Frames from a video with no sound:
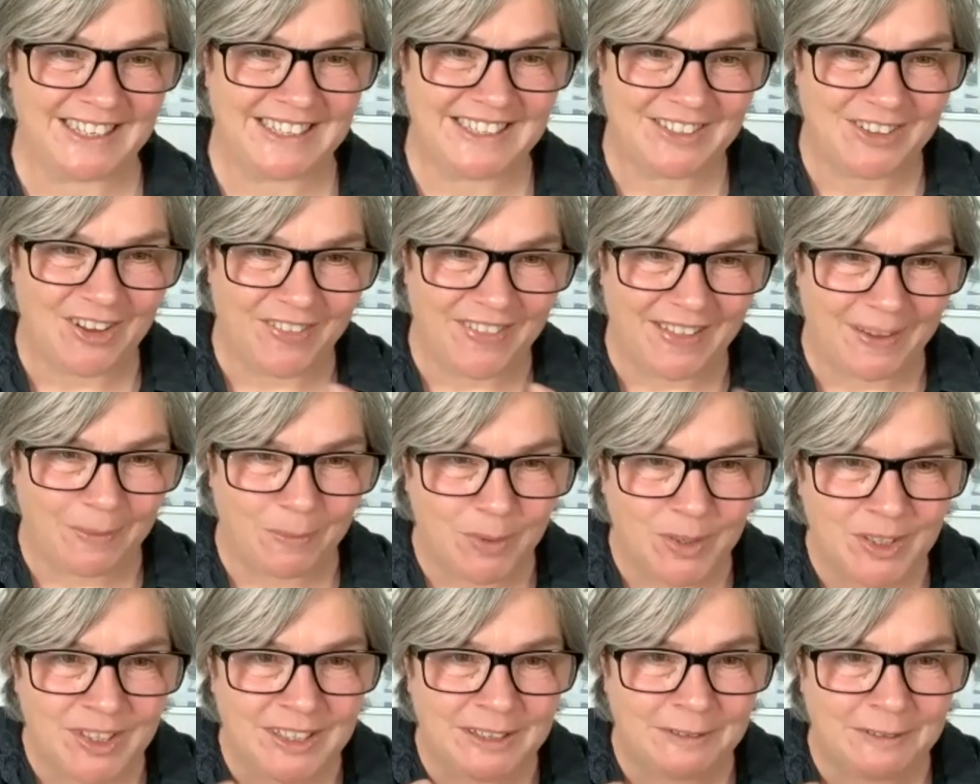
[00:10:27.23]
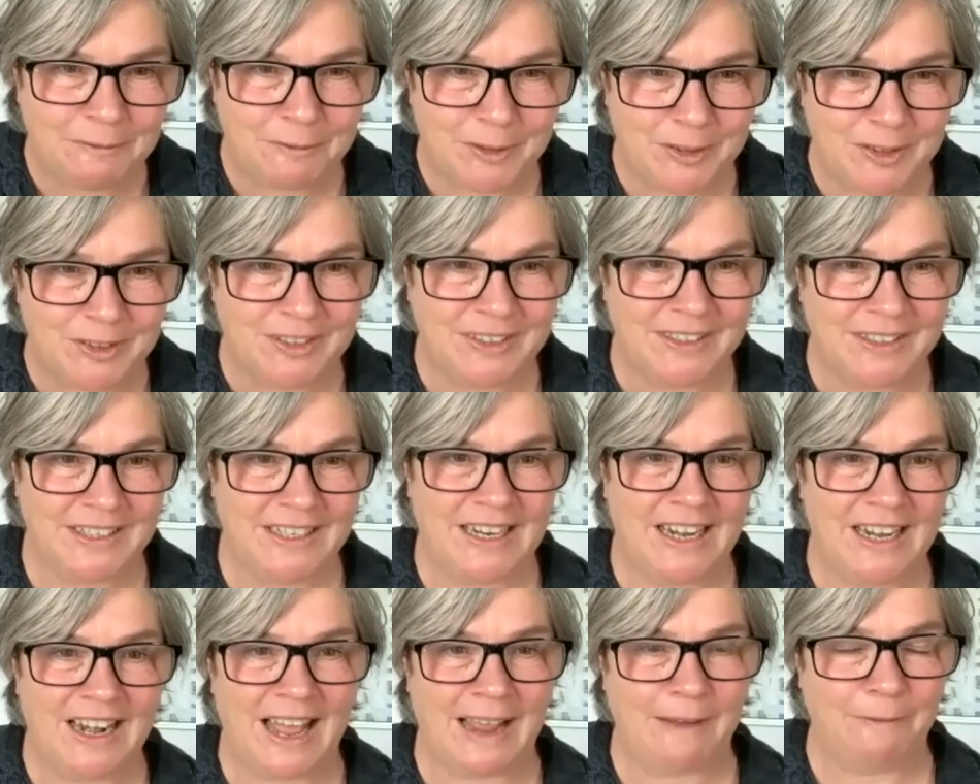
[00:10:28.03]
It's got that wonderful
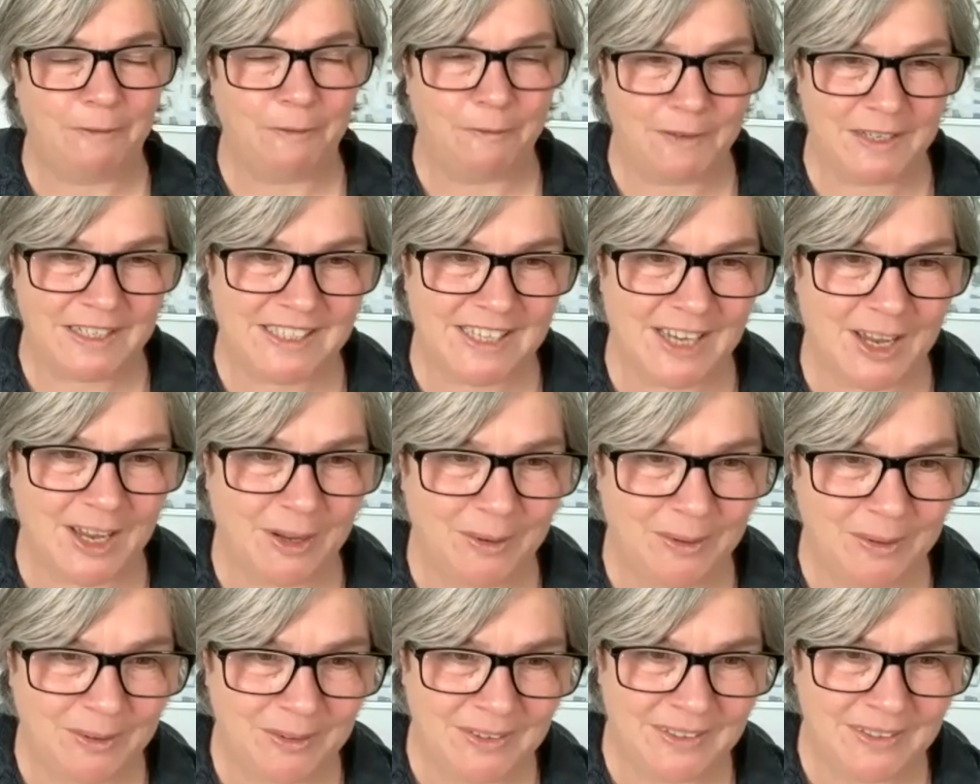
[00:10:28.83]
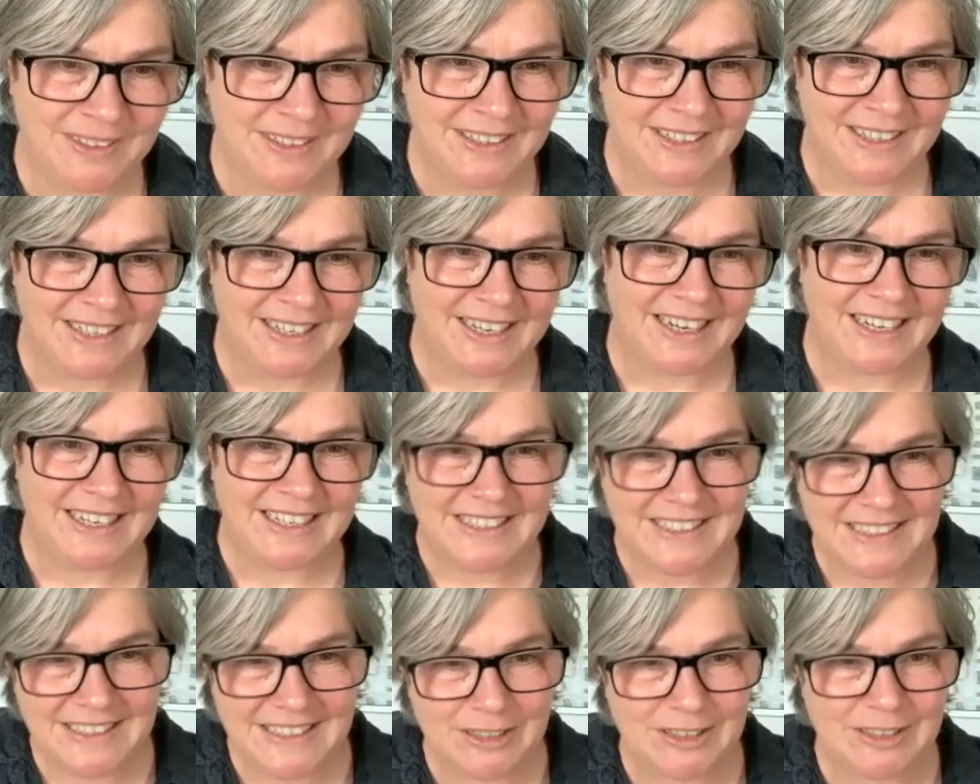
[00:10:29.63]
life of its own, and
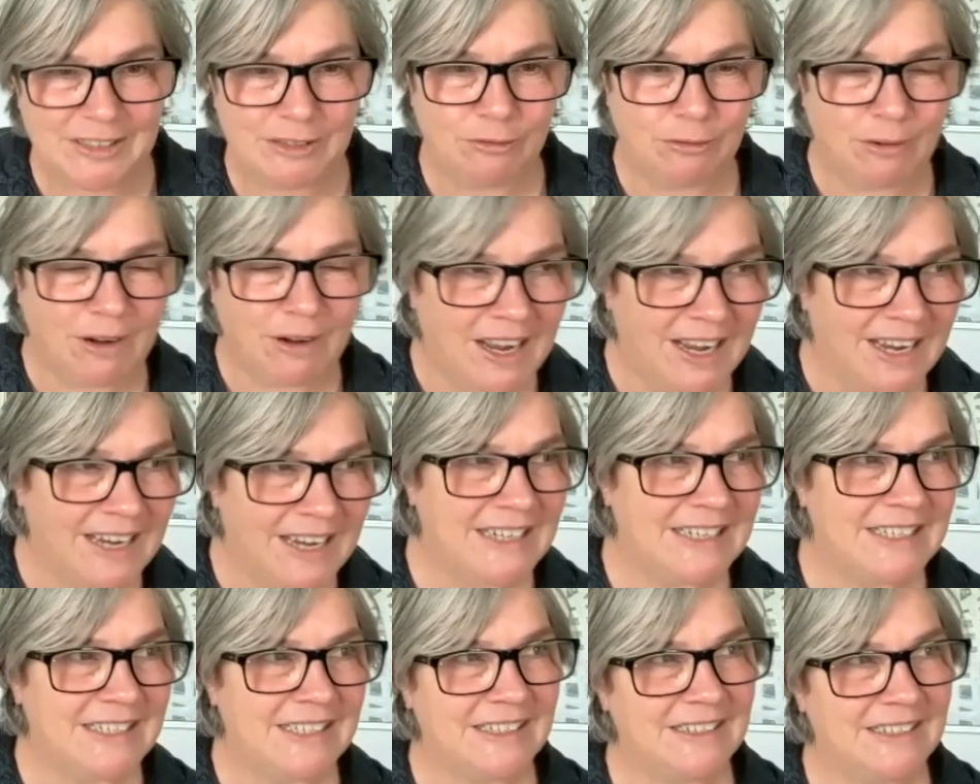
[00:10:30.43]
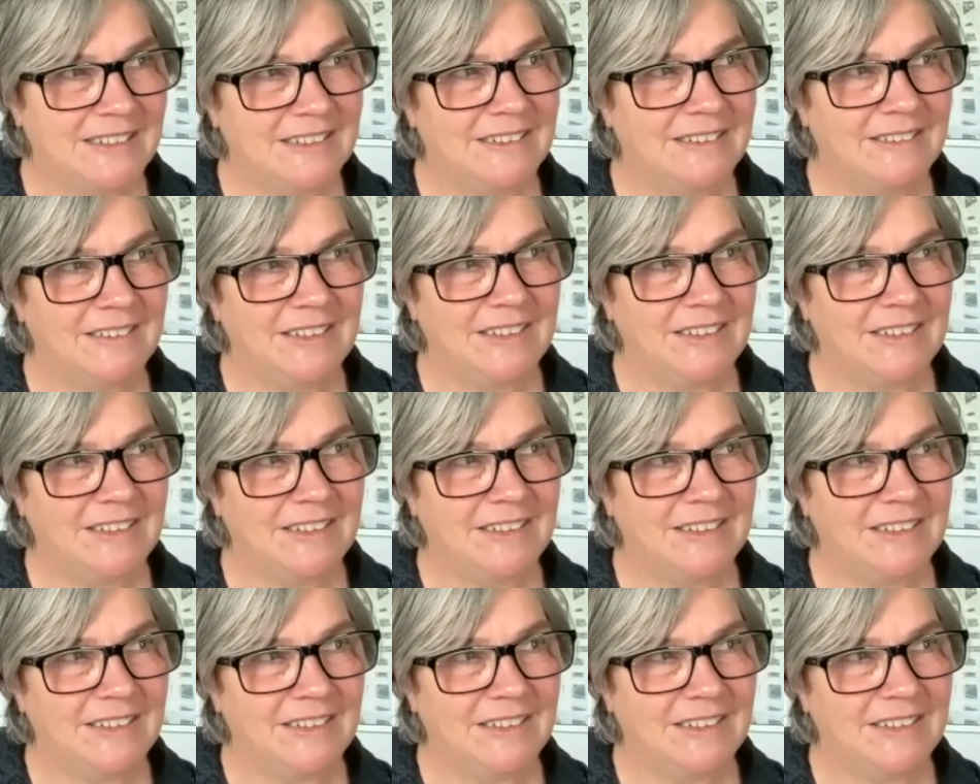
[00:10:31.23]
it dries.